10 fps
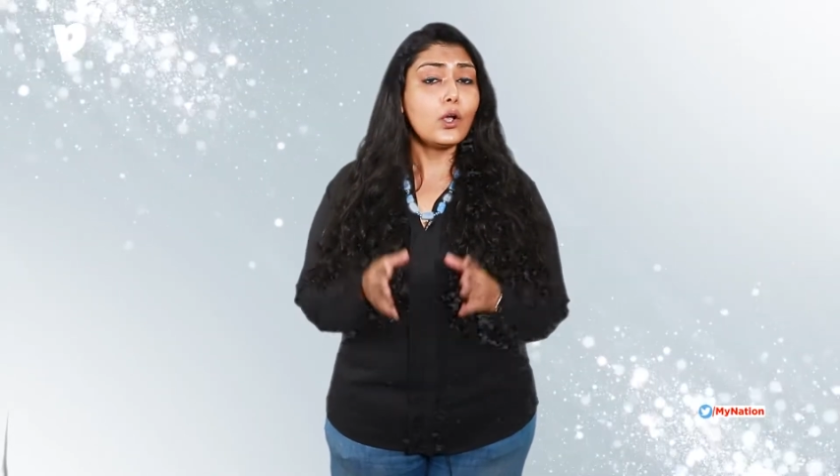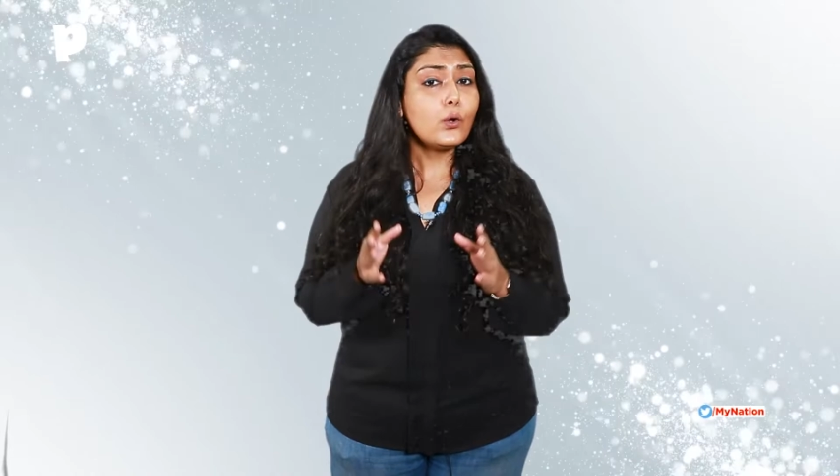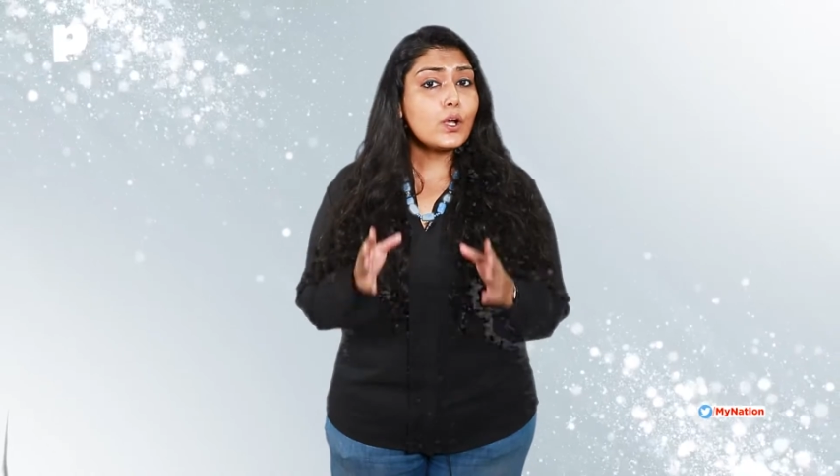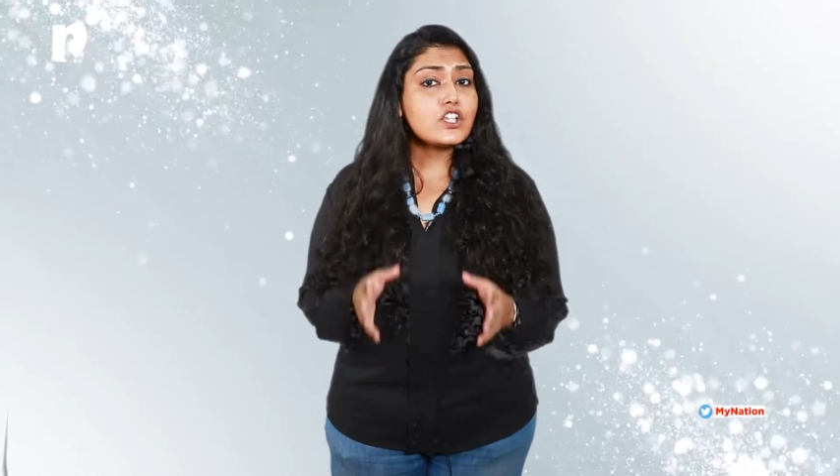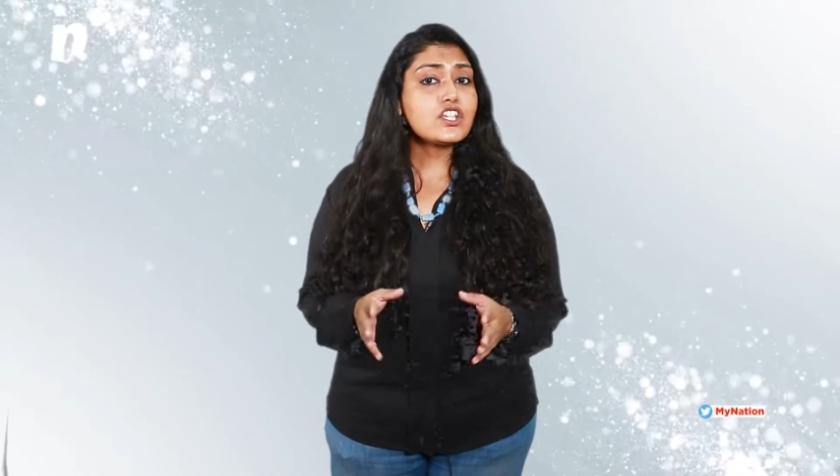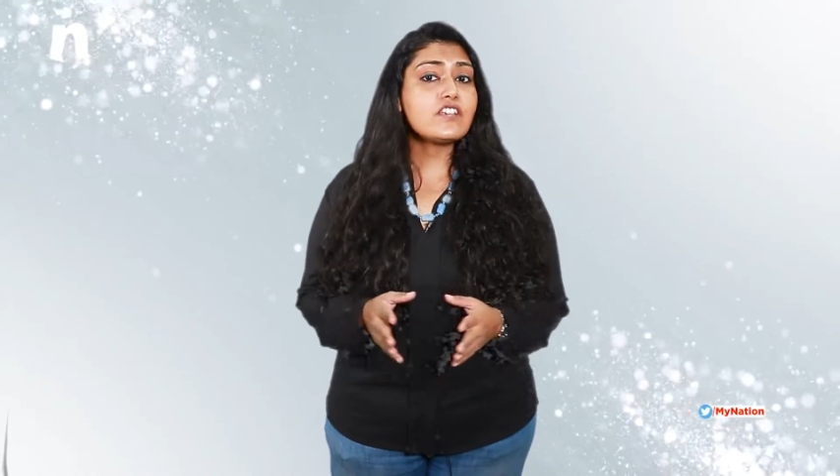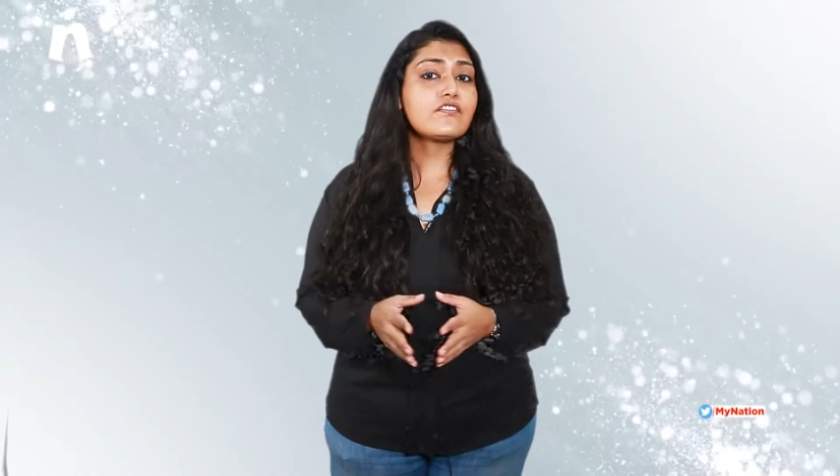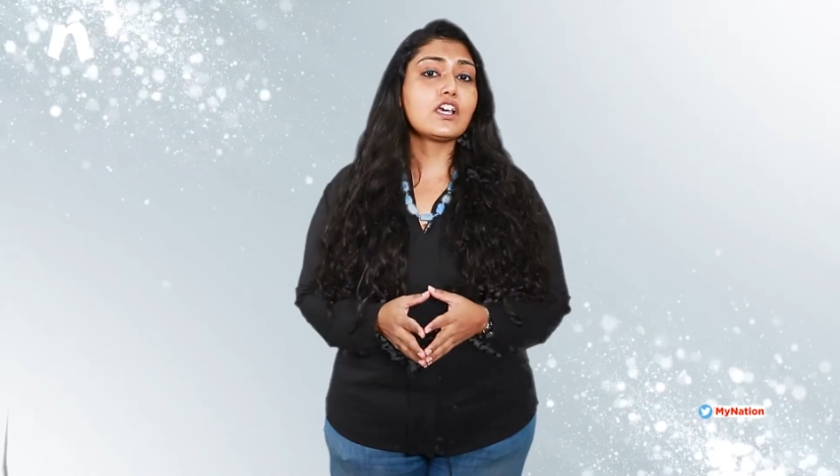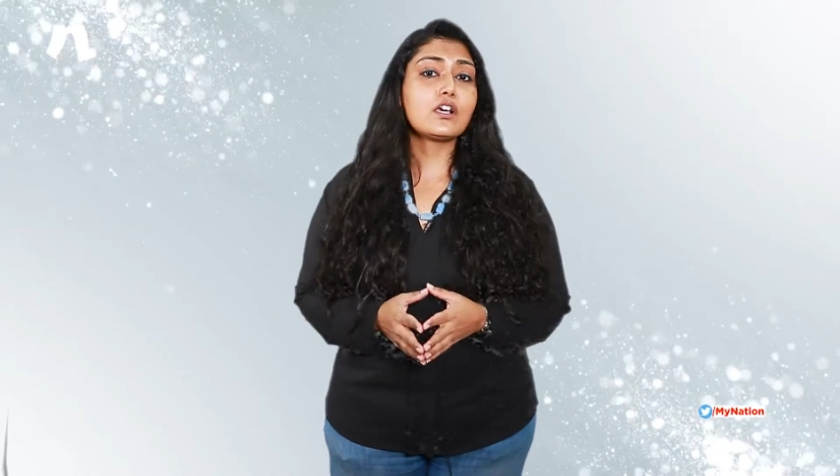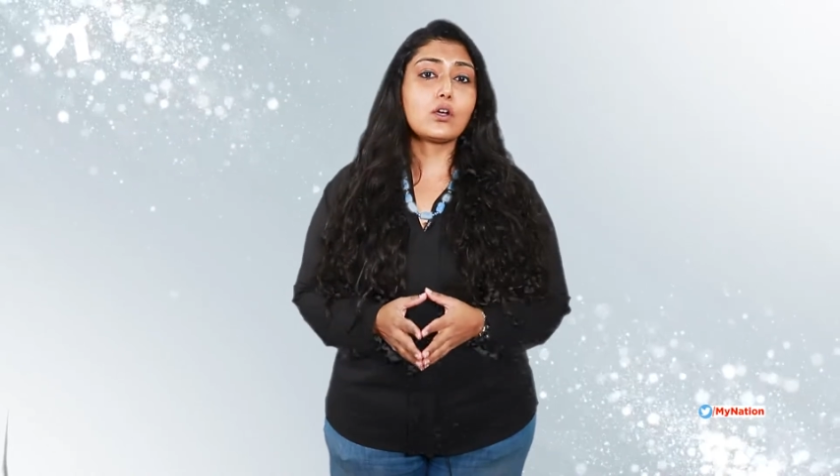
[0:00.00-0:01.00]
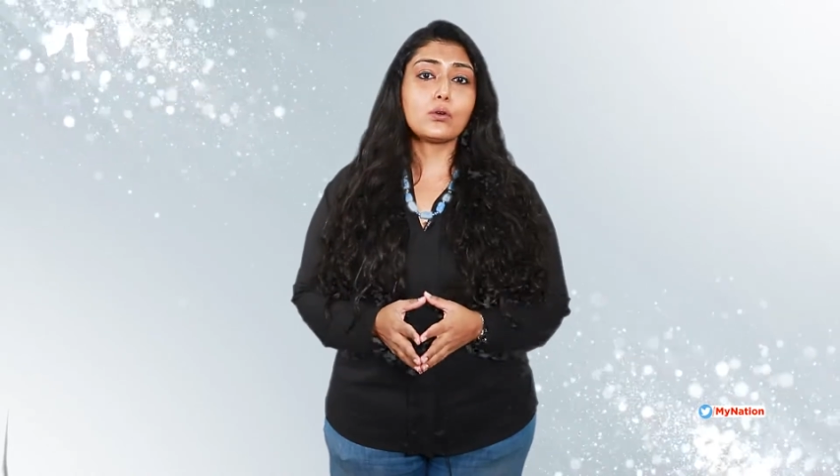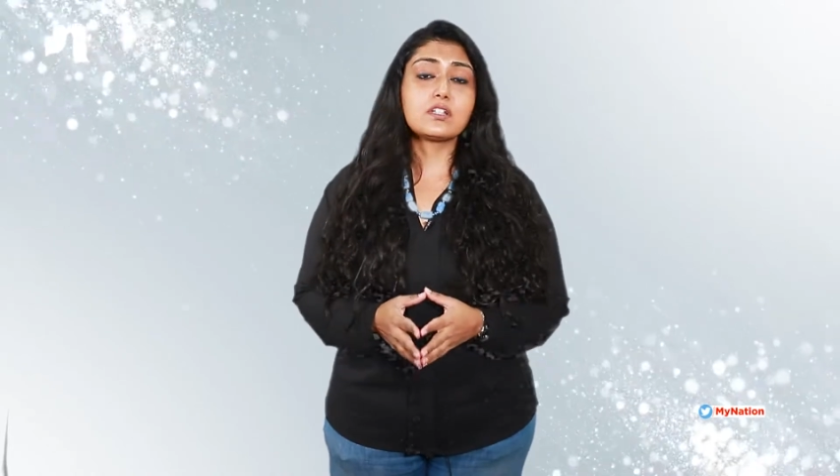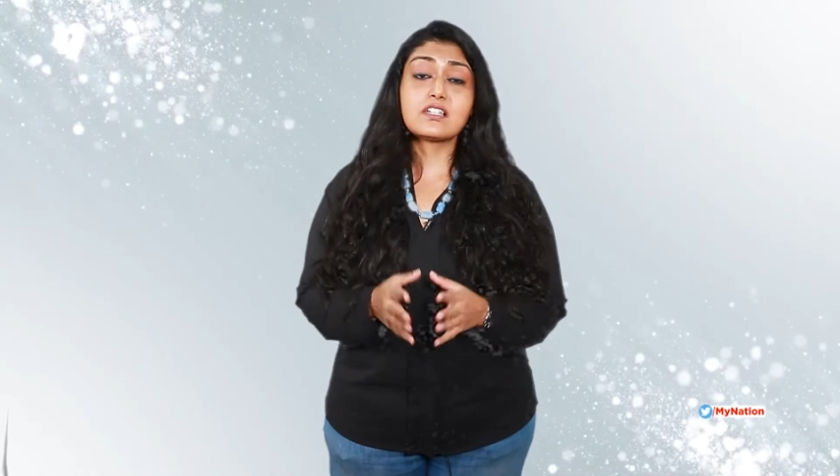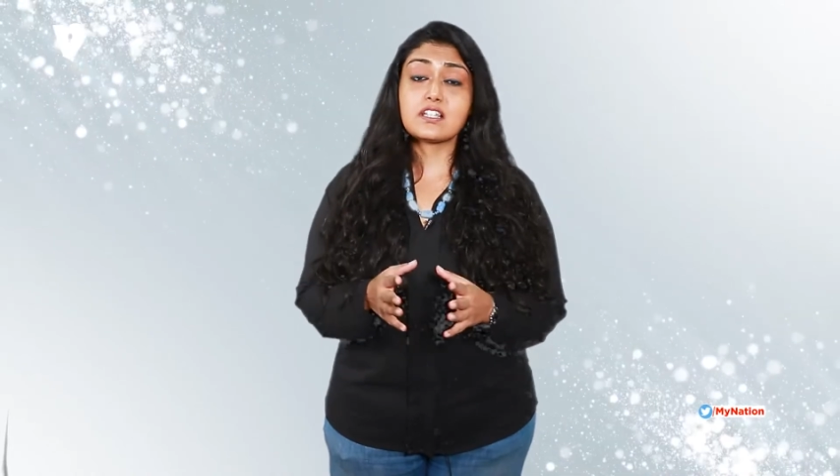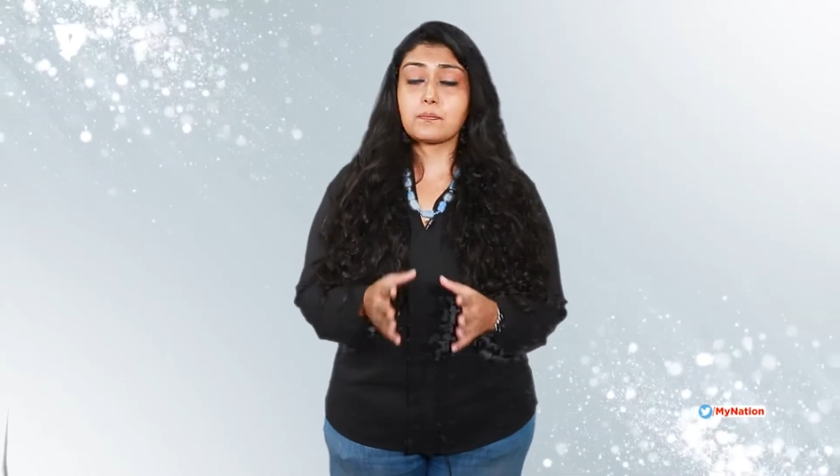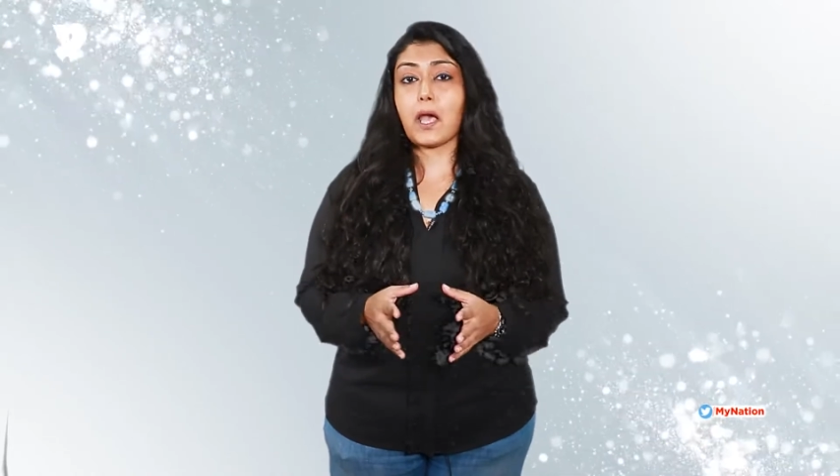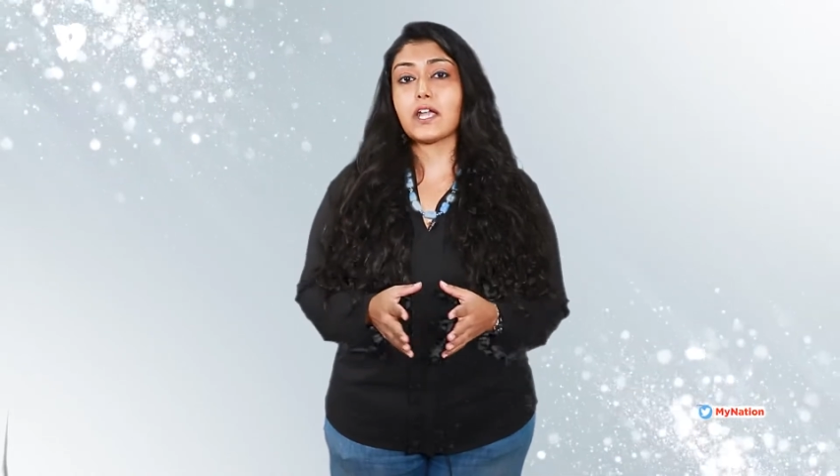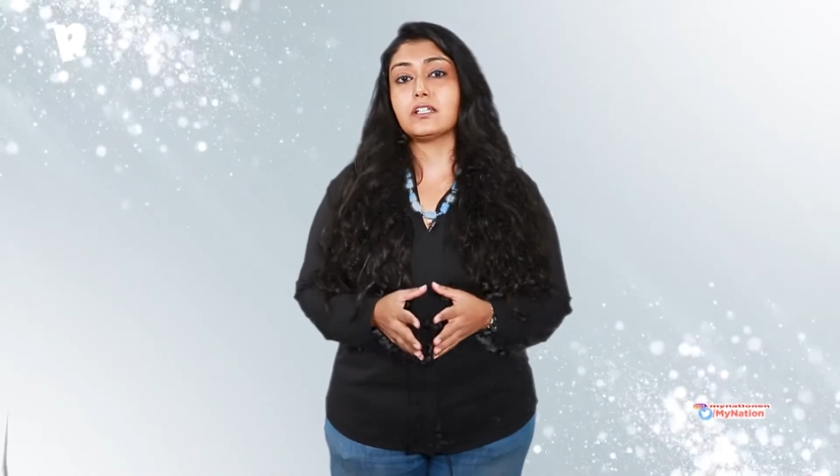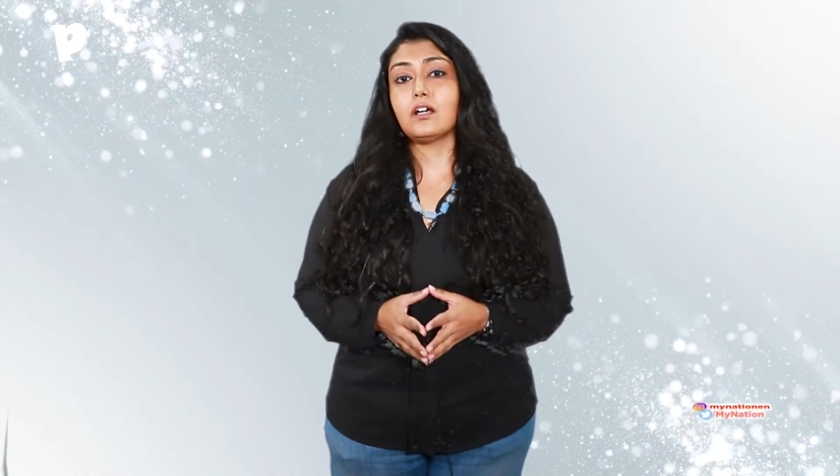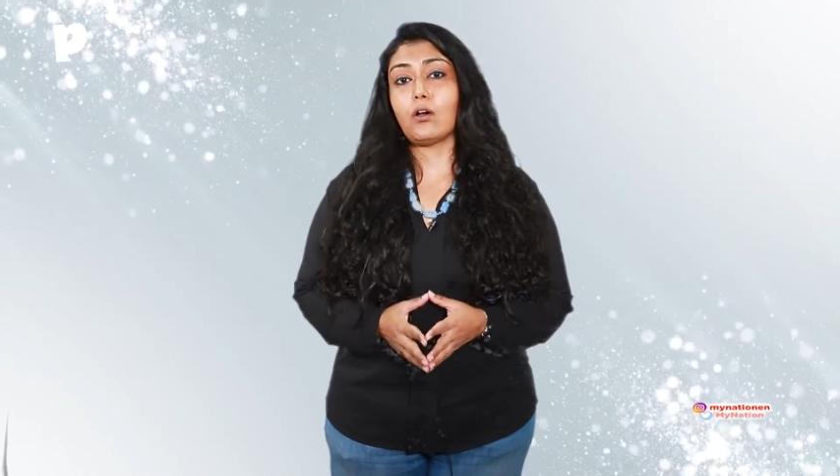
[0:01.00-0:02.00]
who achieved their goals
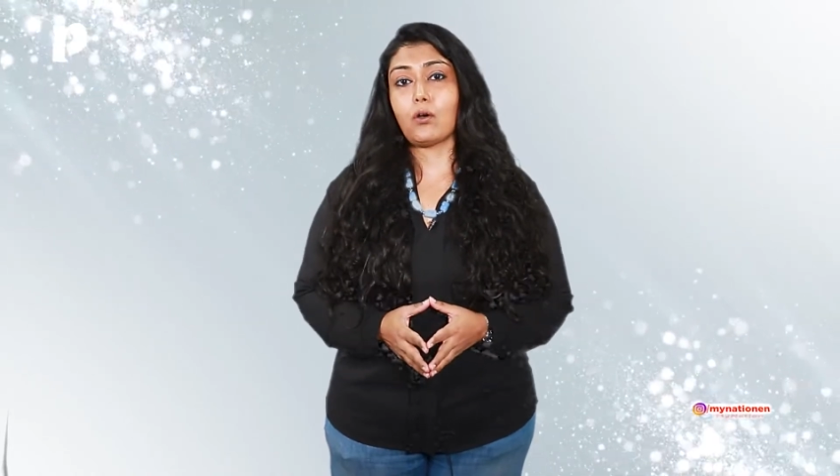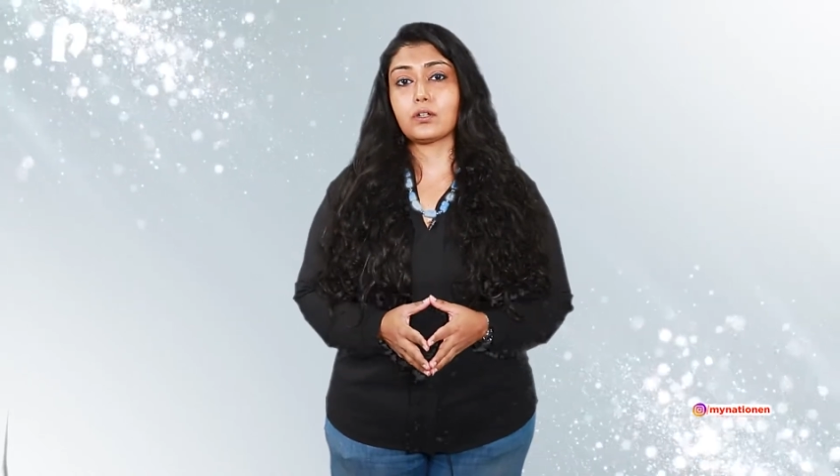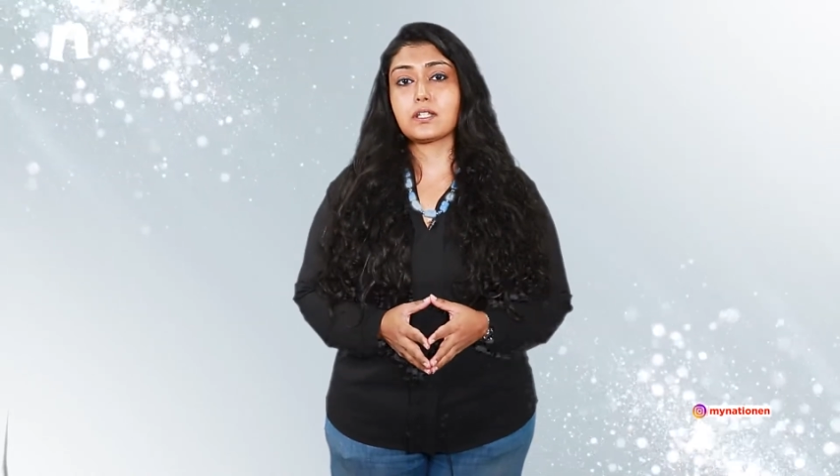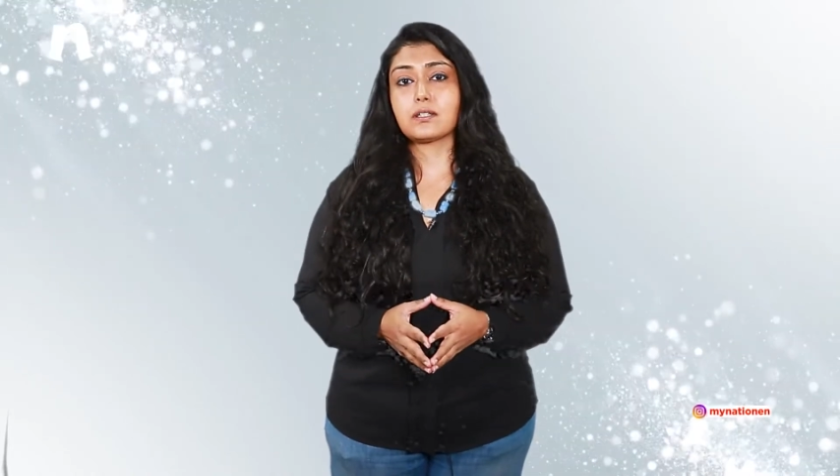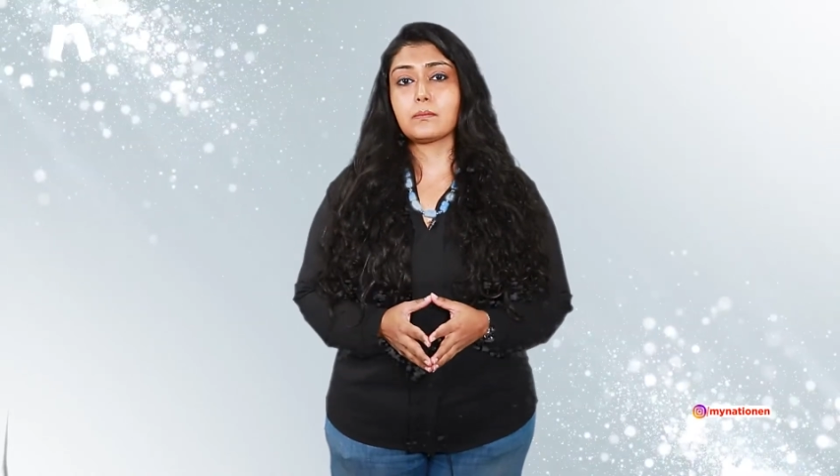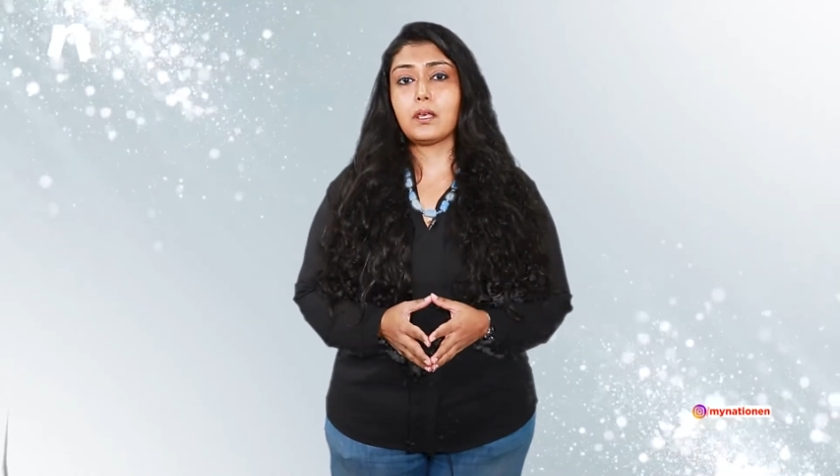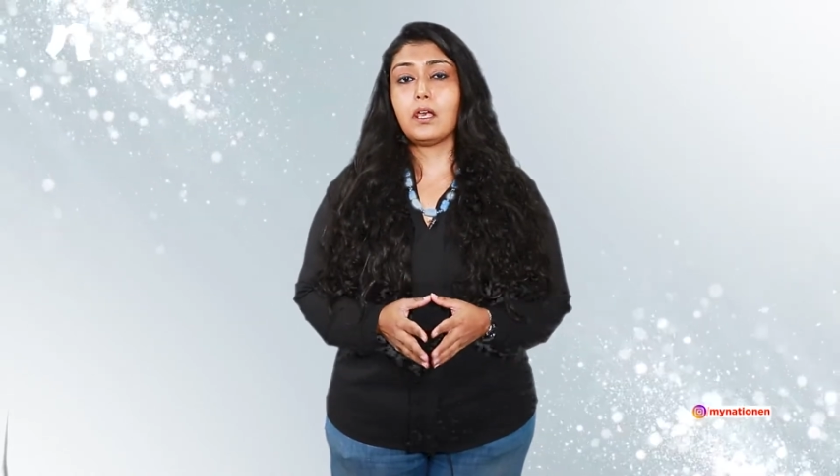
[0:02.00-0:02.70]
despite the odds.